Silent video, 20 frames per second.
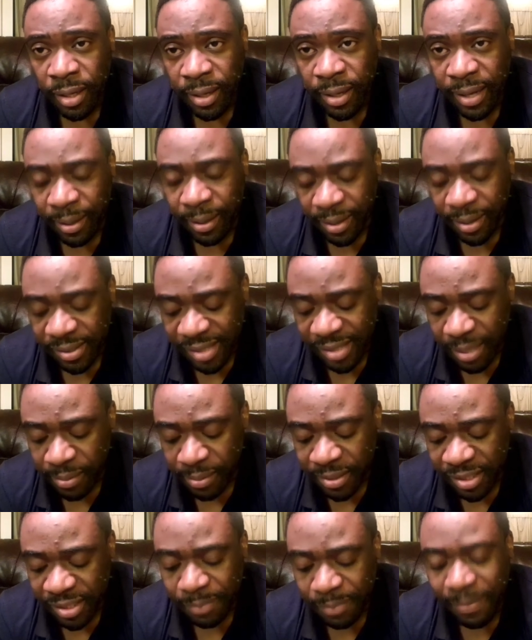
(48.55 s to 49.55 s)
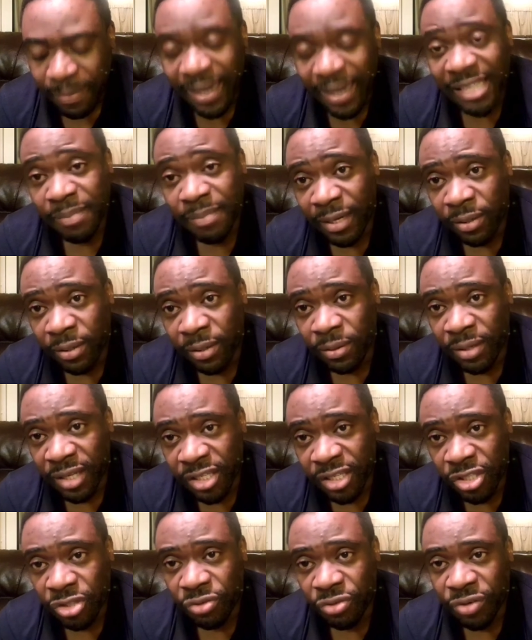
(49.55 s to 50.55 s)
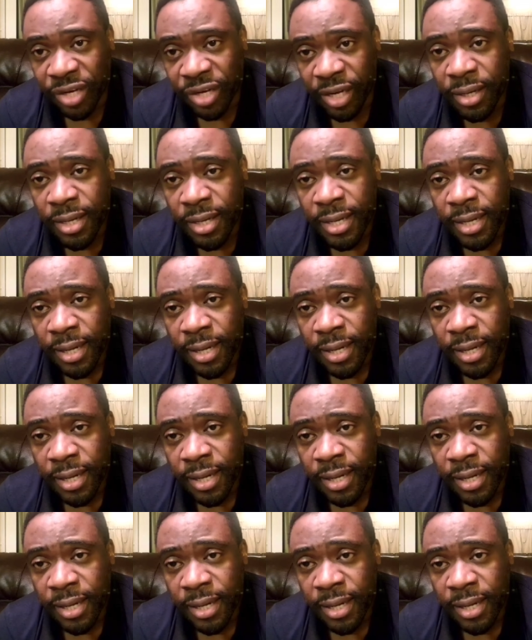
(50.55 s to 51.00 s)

I'll establish his past medical history,